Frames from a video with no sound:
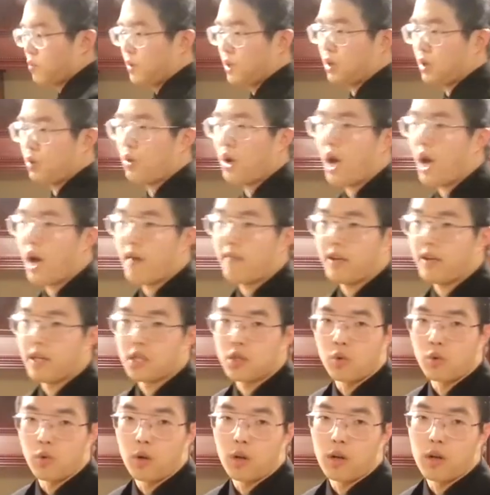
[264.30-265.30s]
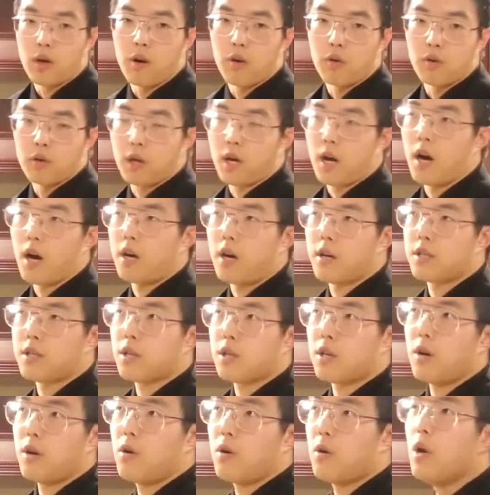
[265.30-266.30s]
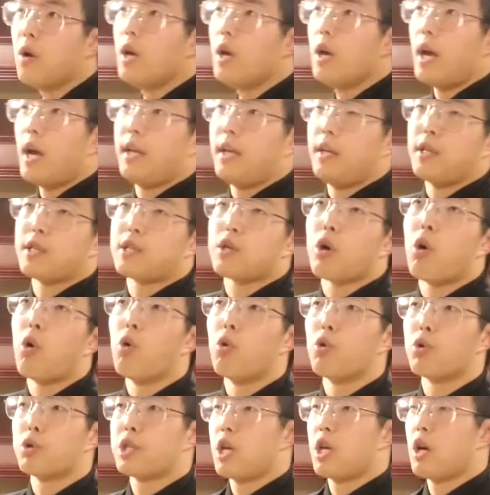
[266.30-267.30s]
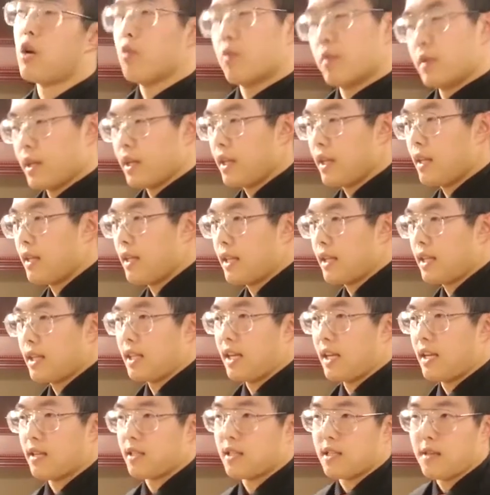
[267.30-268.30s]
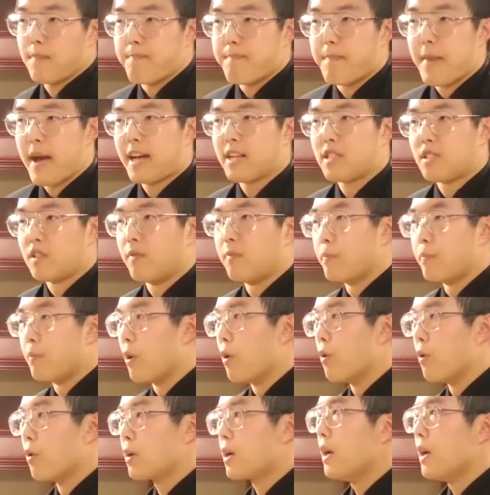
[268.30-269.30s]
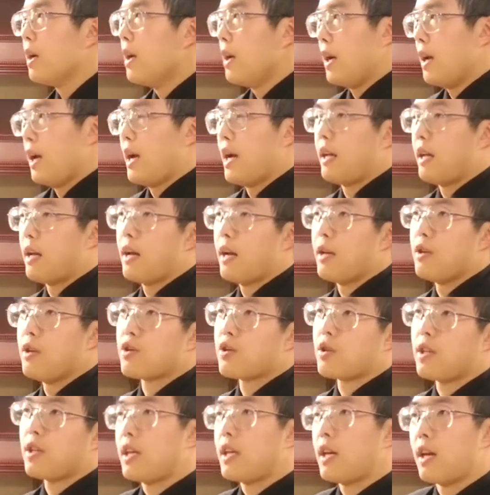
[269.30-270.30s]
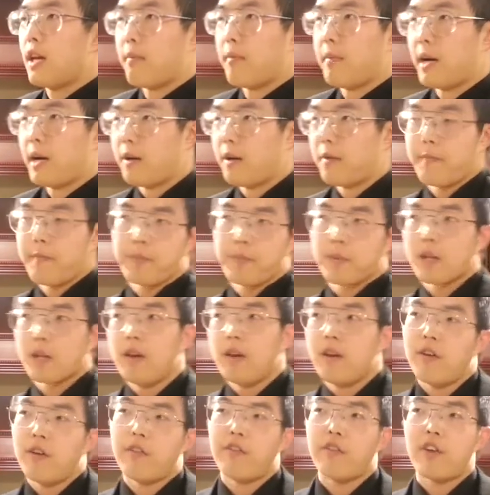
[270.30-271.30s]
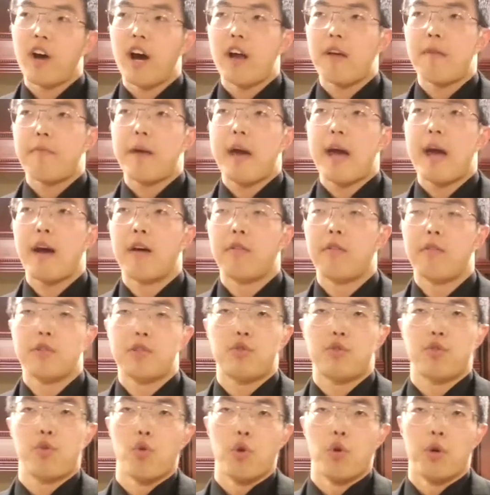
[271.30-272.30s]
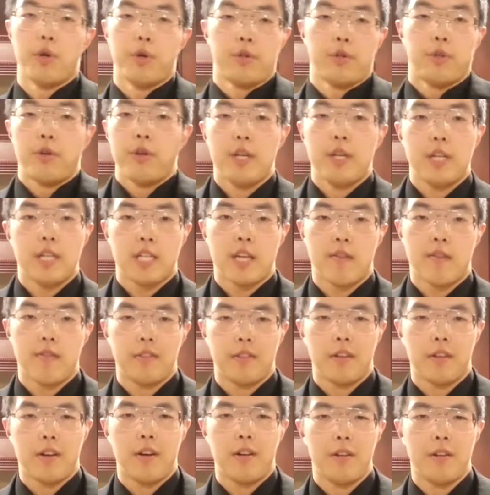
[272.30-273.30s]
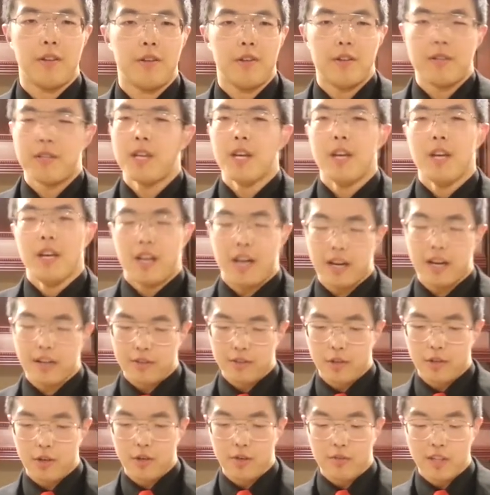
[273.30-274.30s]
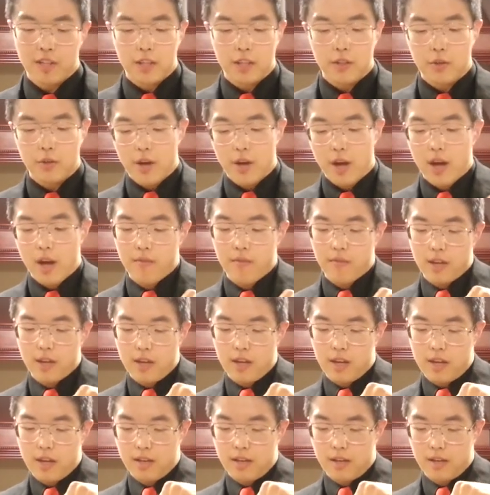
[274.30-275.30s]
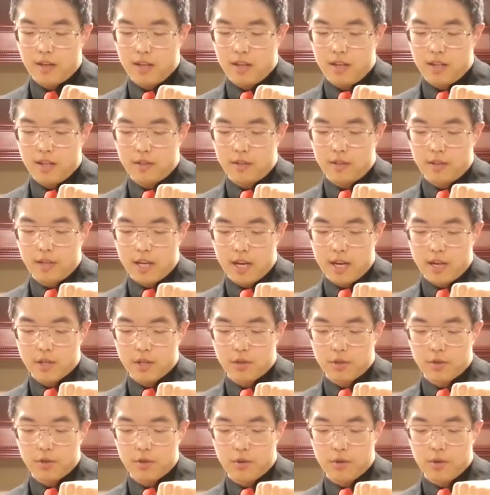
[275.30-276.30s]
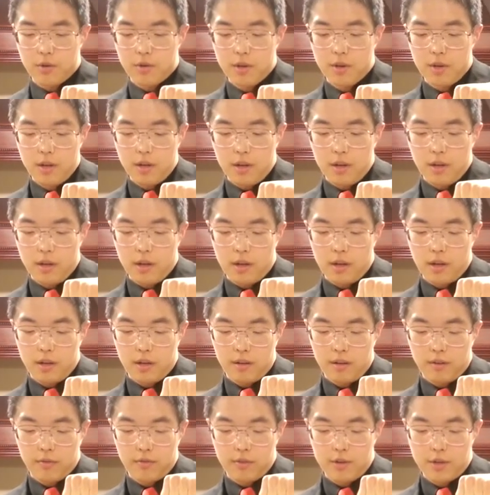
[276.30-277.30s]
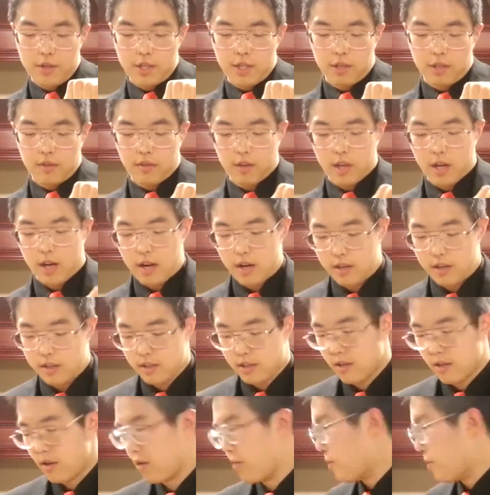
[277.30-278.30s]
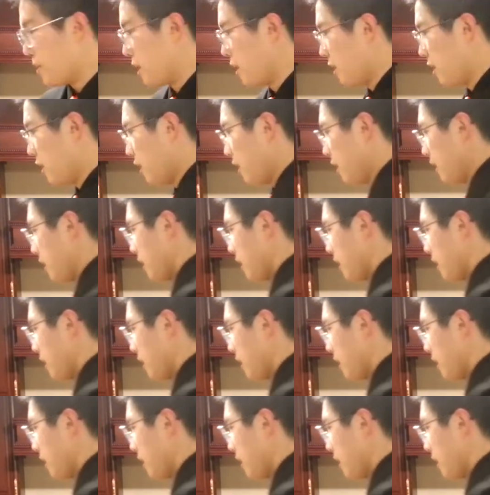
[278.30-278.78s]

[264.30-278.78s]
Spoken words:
we do have a store called Costco, and it's wholesale where you can get things in massive bulk. And I usually get about 5 pounds for $37. I don't know if they do have an international version of Costco, but